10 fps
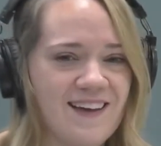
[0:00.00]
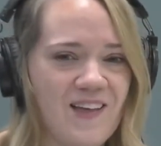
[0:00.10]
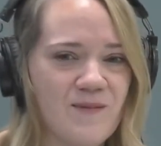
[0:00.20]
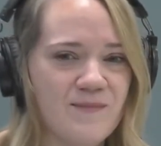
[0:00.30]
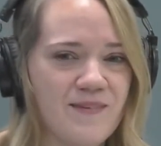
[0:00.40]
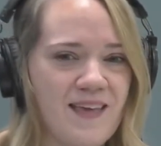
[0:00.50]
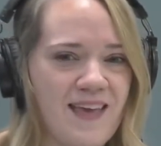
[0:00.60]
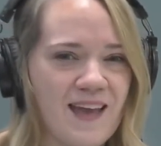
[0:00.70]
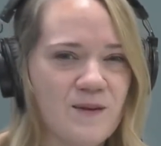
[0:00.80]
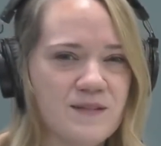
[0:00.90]
and
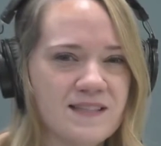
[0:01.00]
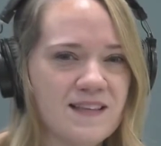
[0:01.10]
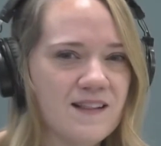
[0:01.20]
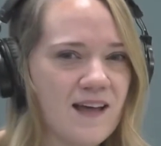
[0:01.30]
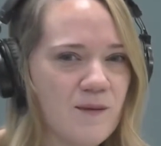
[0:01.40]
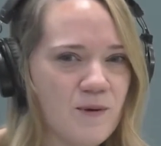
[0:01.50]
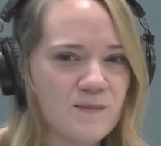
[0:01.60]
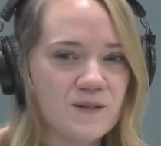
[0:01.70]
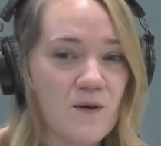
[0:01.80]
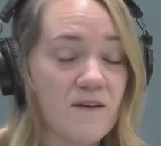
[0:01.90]
you see the light
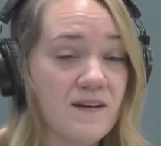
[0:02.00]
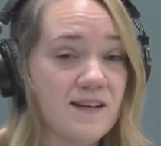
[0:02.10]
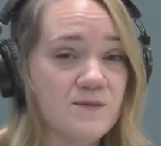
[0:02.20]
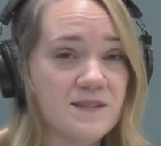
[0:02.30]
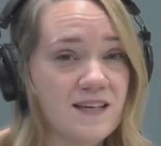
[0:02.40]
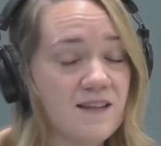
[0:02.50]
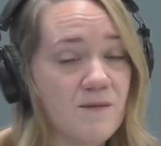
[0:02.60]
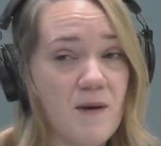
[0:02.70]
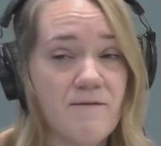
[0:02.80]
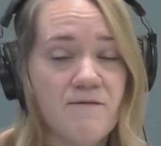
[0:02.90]
bulbs go off, and you see
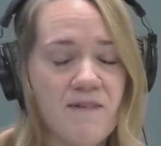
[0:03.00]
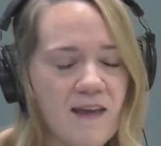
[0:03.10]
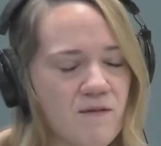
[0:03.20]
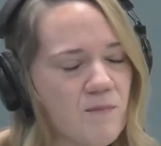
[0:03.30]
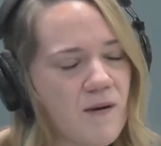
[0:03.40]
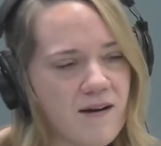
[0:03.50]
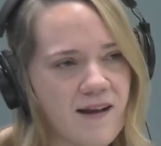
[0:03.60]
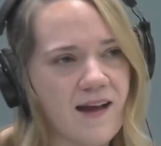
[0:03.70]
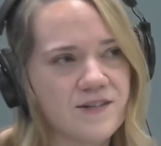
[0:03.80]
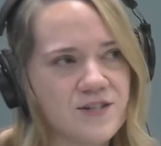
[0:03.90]
that my favorite part
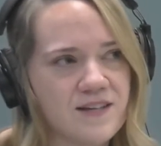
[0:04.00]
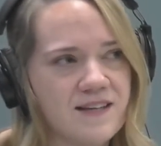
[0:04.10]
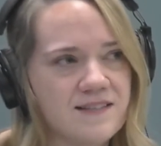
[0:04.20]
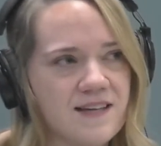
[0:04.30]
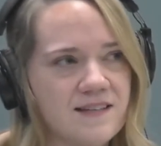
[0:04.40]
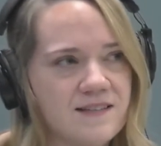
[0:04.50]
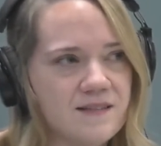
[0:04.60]
actually is